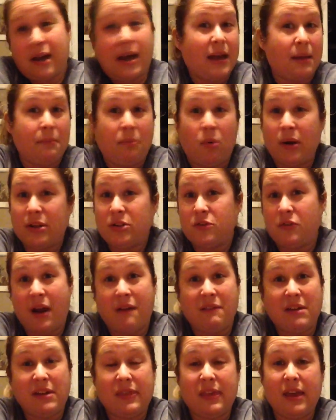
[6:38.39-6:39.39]
I get points for
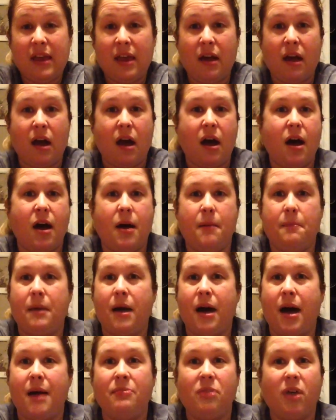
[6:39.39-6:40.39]
everything.
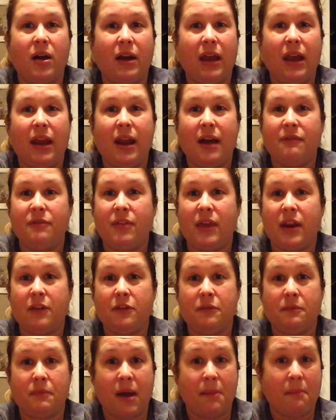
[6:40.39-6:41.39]
I'm lucky enough that
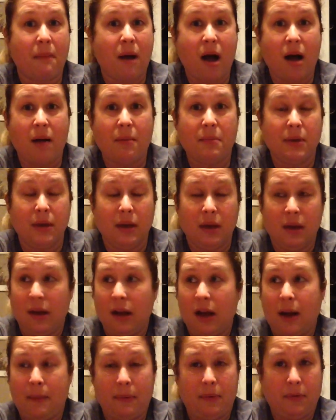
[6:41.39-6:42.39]
if my mom,
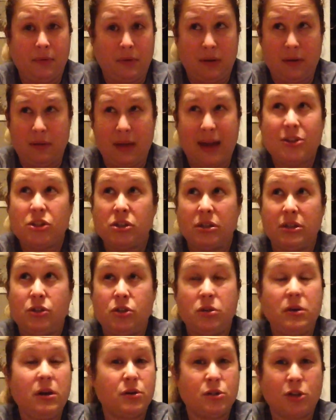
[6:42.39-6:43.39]
2
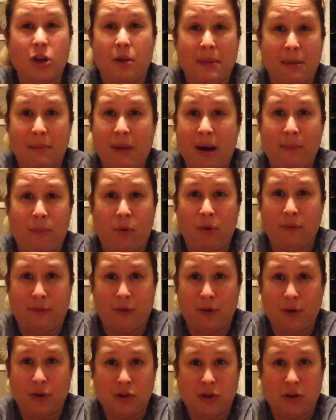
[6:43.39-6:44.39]
years ago, my mom bought
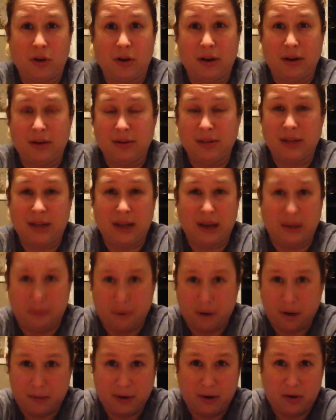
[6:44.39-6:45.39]
furniture and I was like, can I
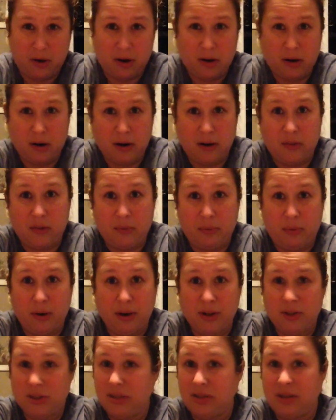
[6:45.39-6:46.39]
put it on my credit card and get the
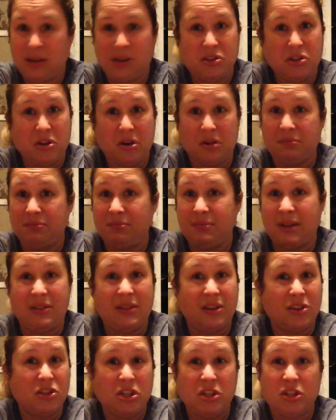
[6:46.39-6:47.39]
points? She's like, sure.
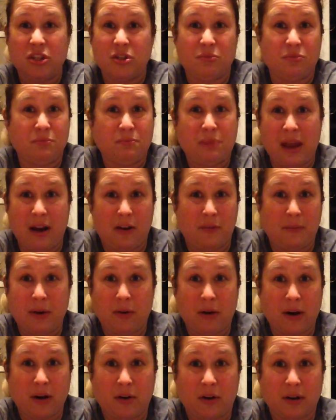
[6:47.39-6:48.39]
And then she just paid off my
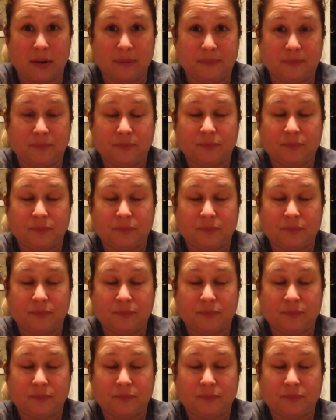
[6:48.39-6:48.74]
credit card.